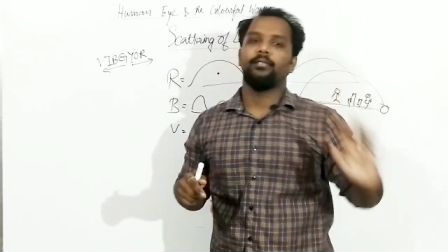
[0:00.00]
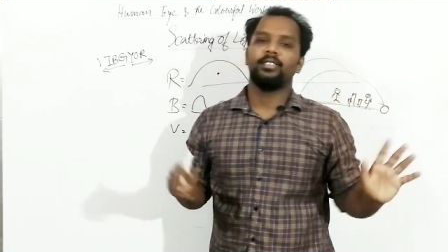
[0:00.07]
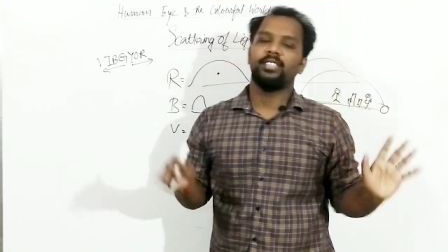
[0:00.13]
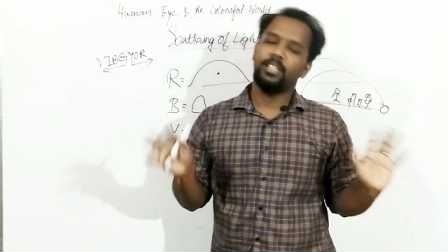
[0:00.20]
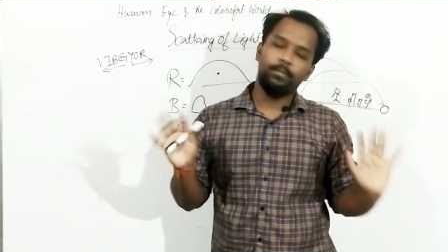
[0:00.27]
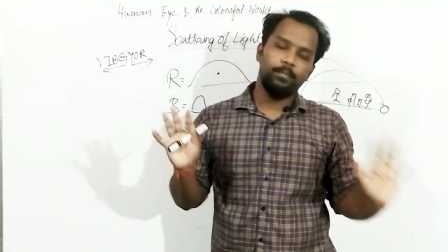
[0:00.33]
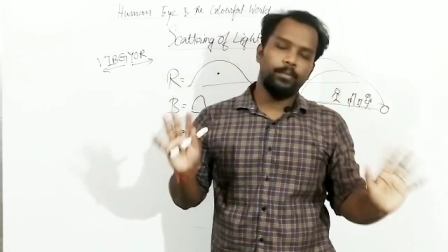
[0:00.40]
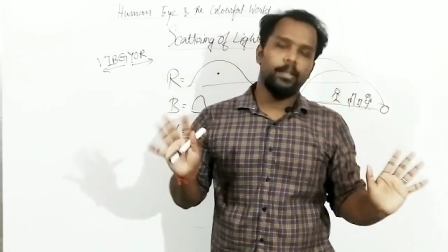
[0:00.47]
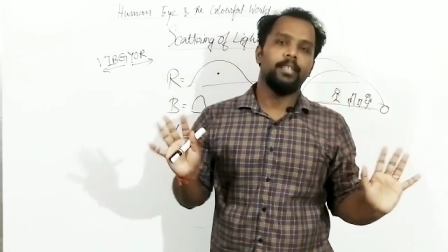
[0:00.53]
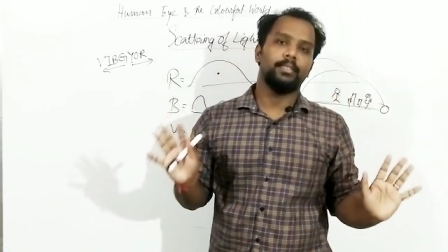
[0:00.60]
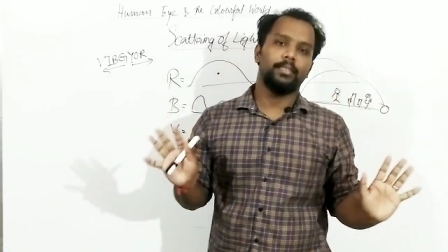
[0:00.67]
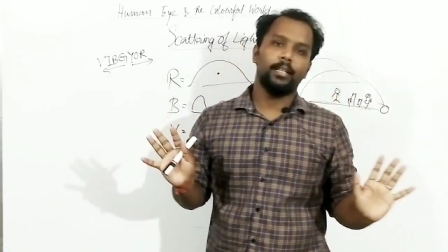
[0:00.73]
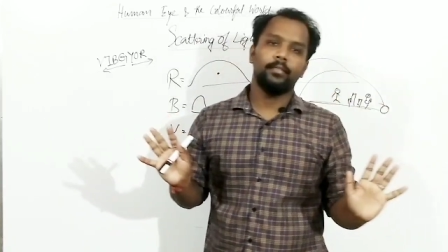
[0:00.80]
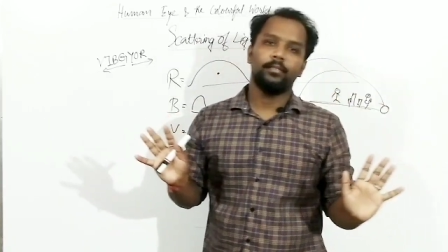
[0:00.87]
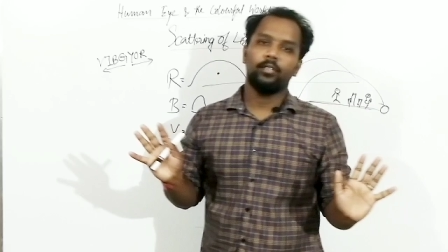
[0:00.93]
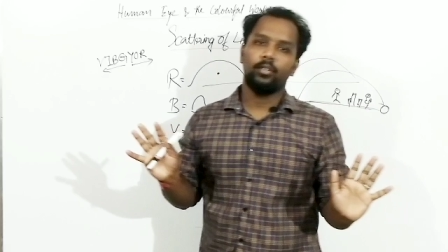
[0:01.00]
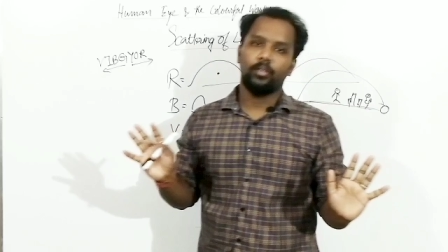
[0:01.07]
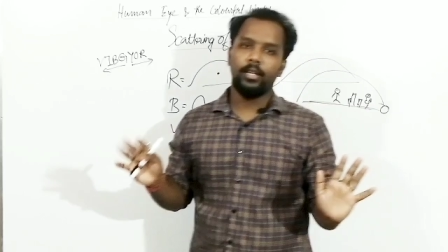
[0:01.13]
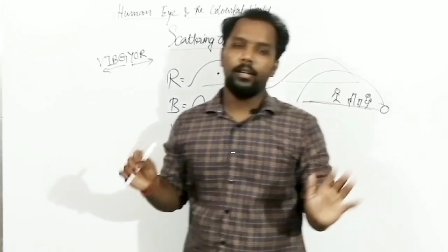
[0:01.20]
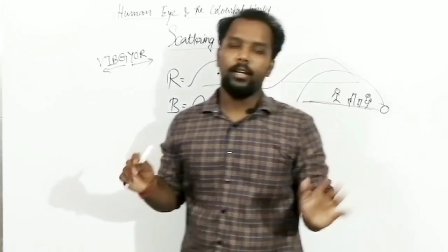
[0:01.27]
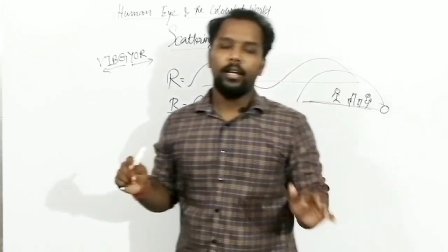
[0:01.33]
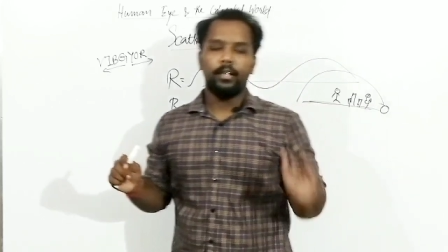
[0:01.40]
Simply is that.
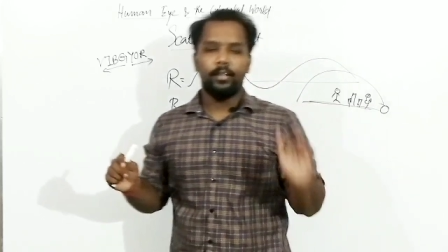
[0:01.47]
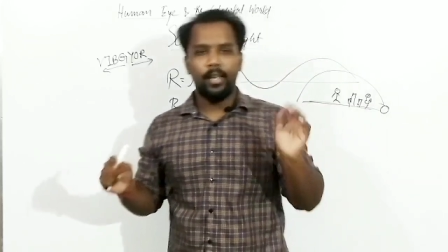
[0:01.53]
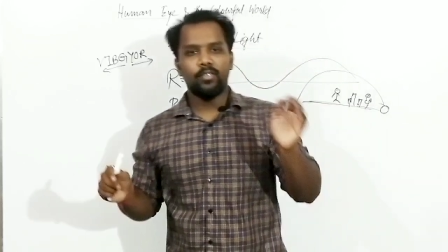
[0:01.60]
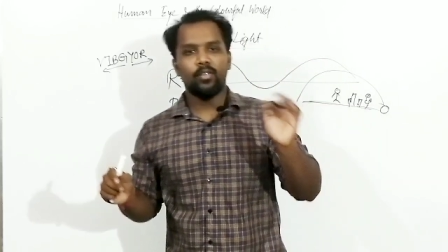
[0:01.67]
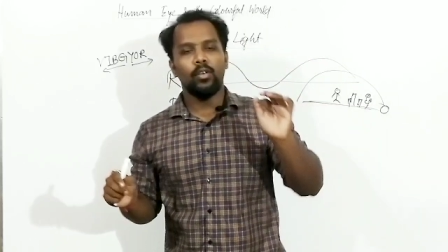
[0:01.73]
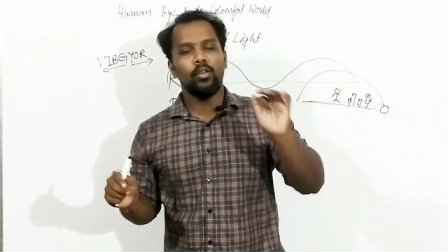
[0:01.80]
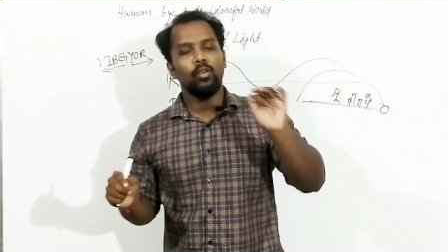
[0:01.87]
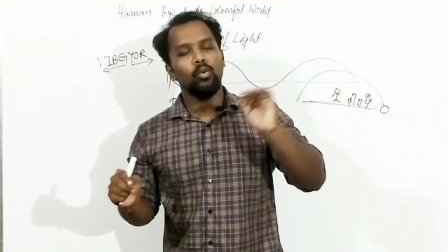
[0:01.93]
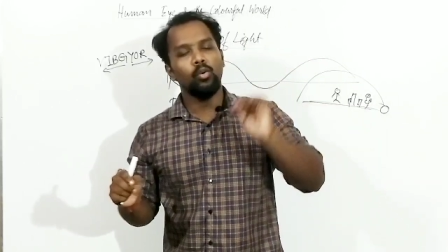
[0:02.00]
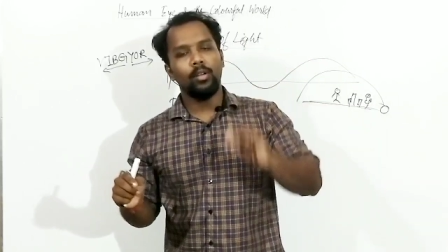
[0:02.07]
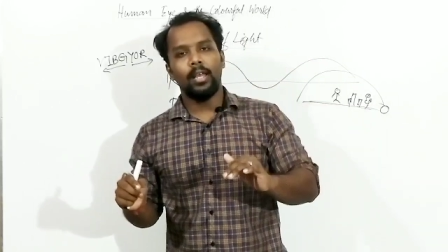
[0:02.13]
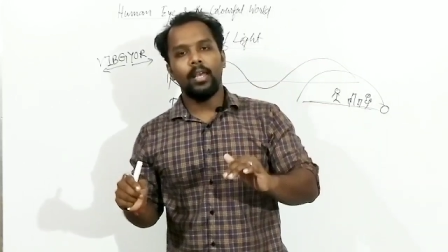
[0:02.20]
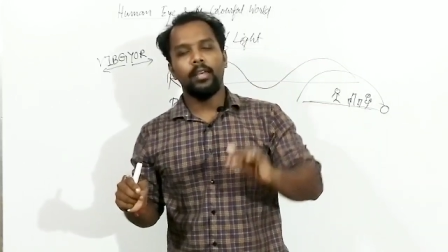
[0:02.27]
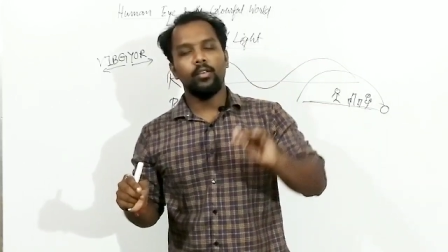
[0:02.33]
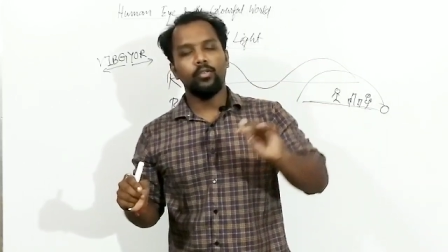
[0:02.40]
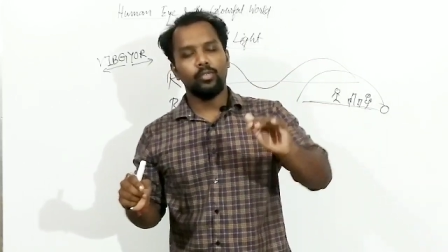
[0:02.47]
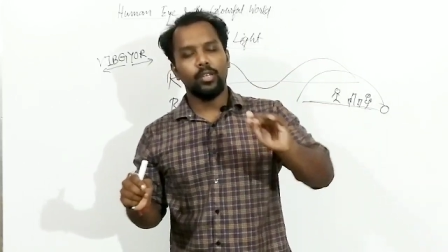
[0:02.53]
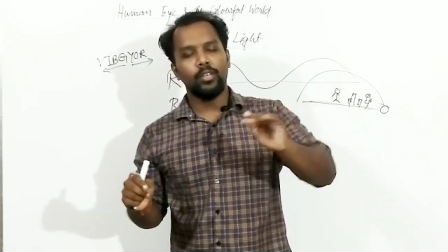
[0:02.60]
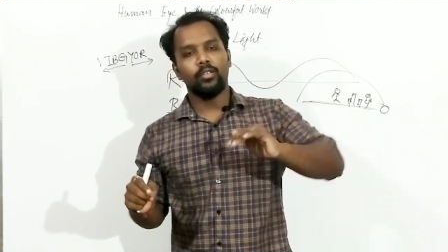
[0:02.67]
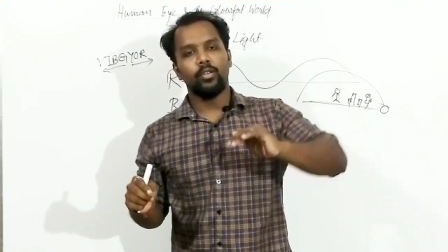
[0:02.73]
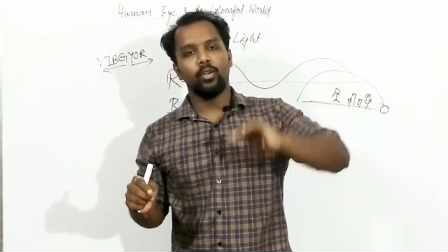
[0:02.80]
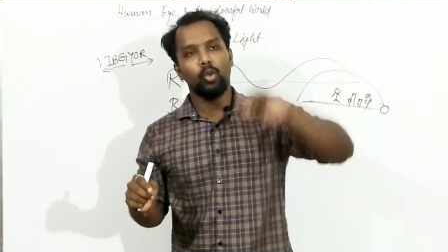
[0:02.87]
Okay, that's why you
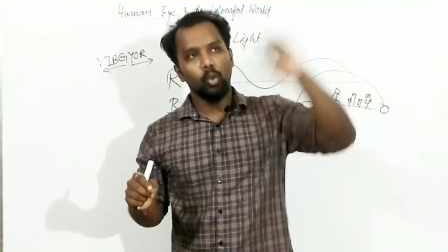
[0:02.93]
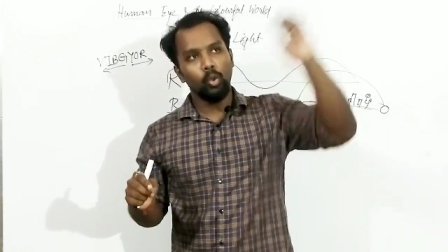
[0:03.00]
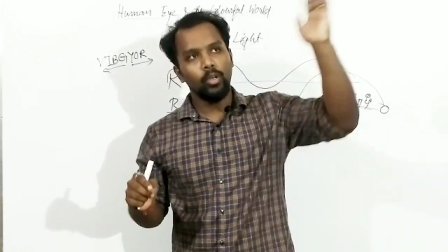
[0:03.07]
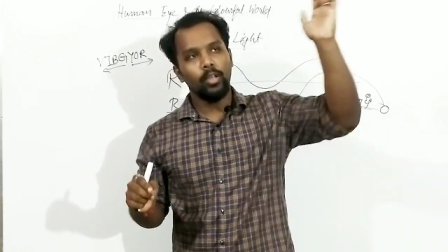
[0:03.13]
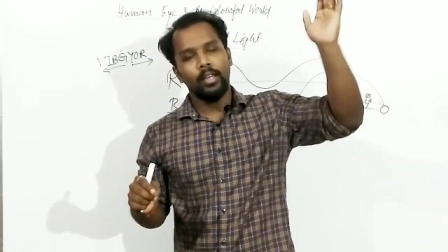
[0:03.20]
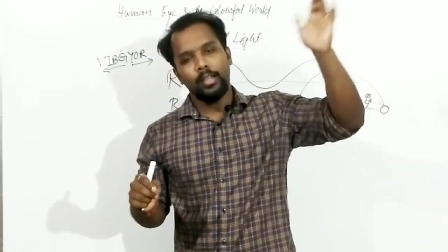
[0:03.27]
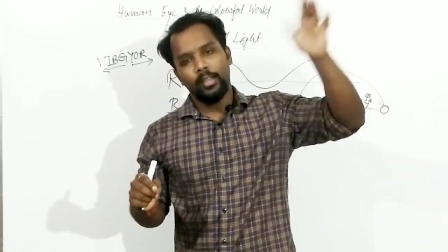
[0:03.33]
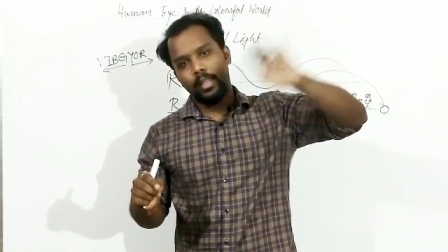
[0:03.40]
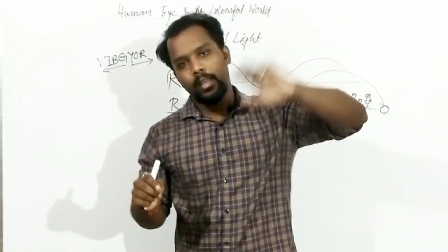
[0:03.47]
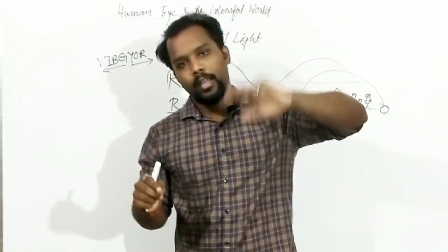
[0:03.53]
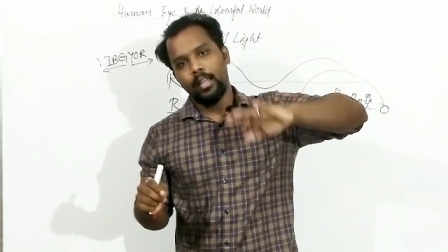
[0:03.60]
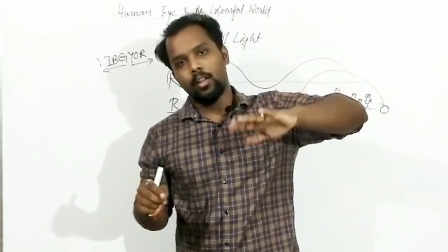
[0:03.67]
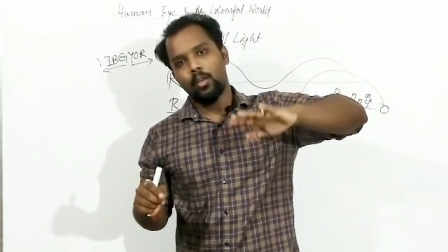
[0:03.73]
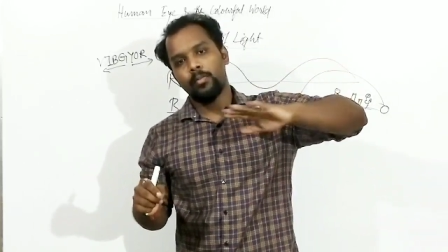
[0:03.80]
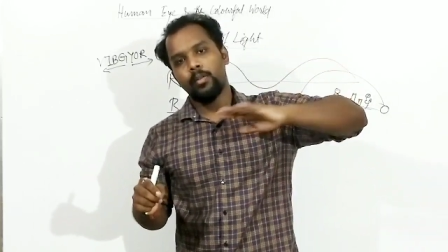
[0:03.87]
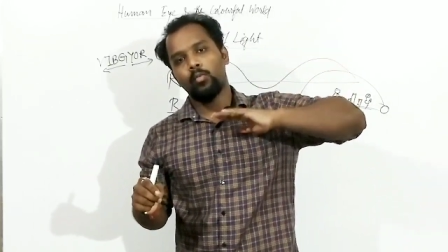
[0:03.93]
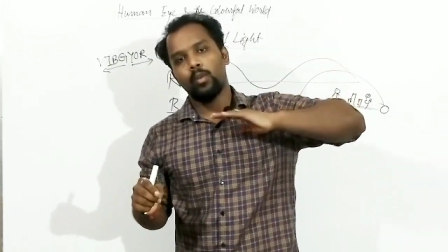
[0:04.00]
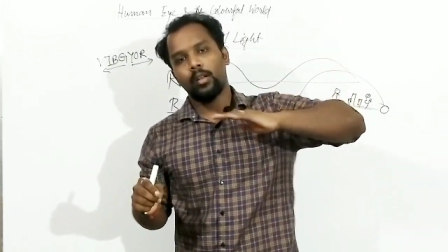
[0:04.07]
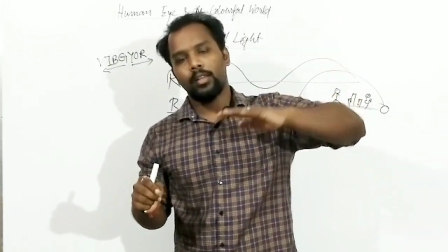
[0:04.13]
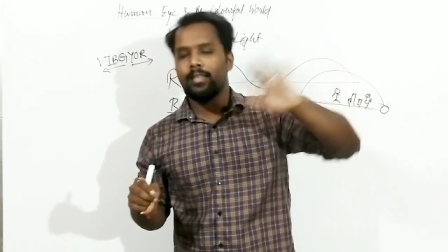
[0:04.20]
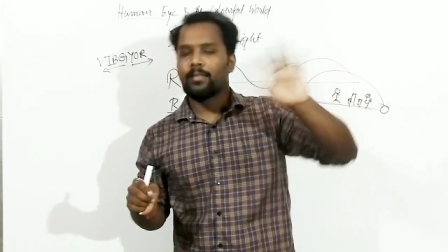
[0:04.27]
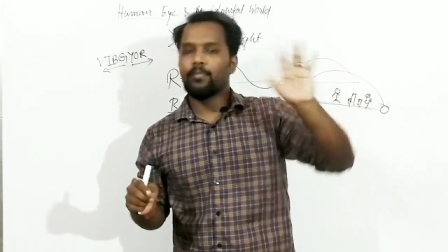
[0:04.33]
just look the color of the
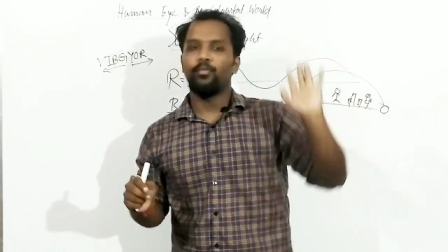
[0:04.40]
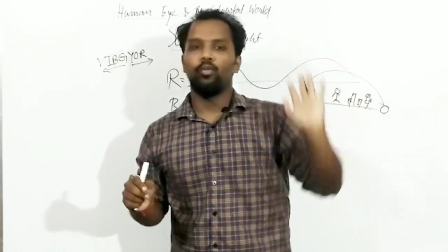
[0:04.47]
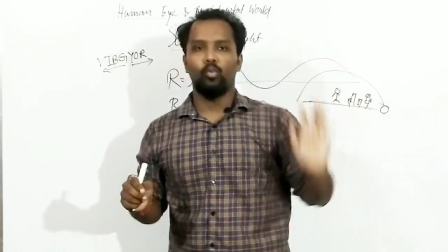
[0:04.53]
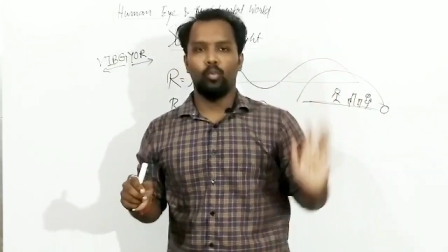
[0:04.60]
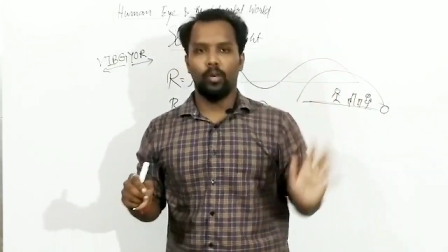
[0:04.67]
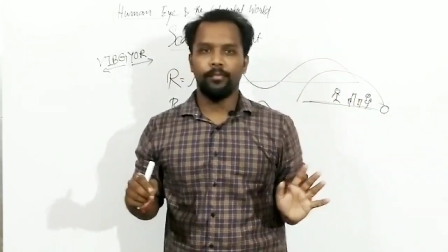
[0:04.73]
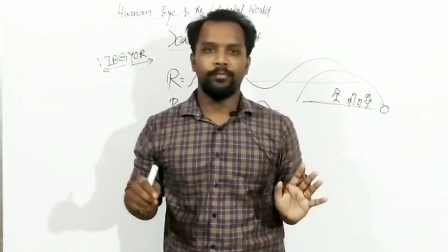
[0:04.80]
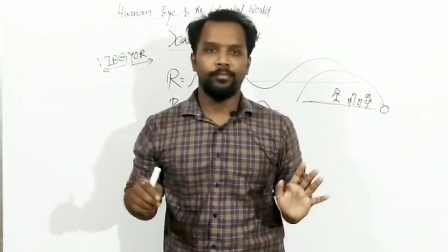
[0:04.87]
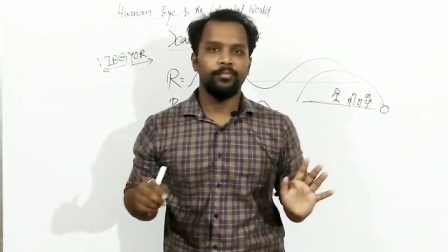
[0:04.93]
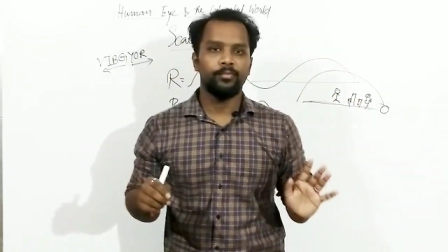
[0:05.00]
water as blue one.